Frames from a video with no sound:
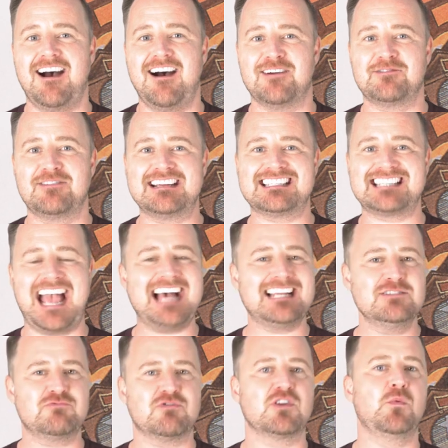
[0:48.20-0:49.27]
our risk
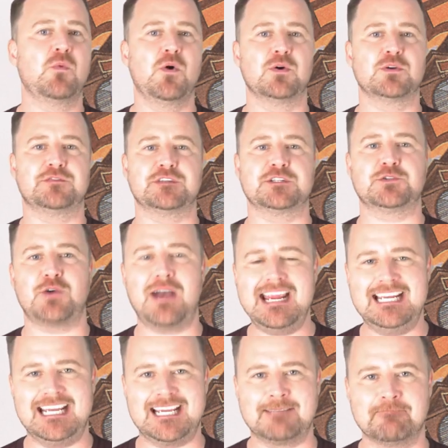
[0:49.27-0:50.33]
and reward for
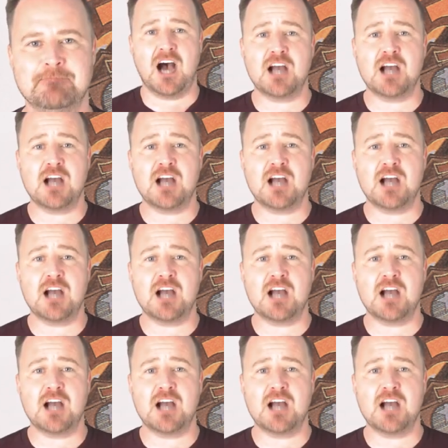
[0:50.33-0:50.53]
trading.